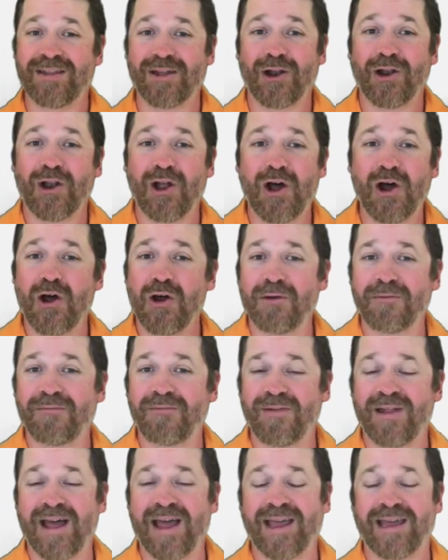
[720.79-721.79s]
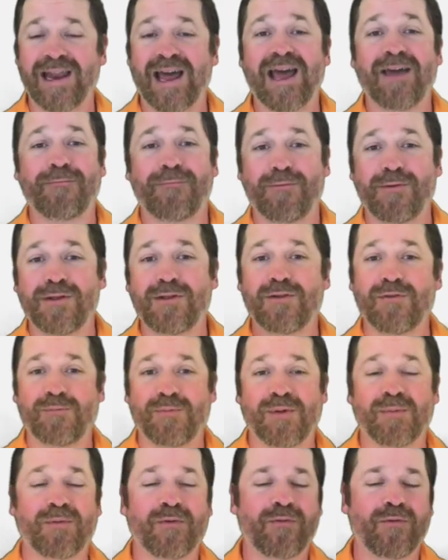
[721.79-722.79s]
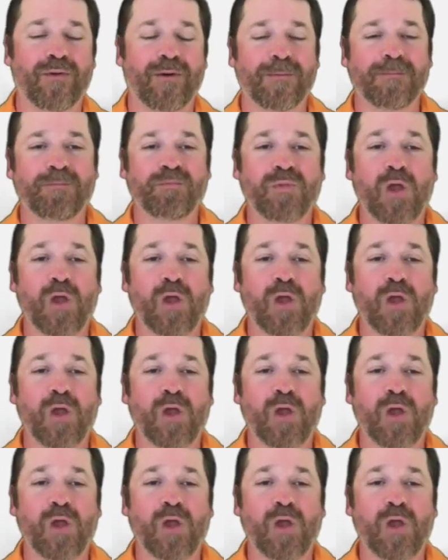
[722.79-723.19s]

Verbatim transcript: is a long flight. I have friends who've been before.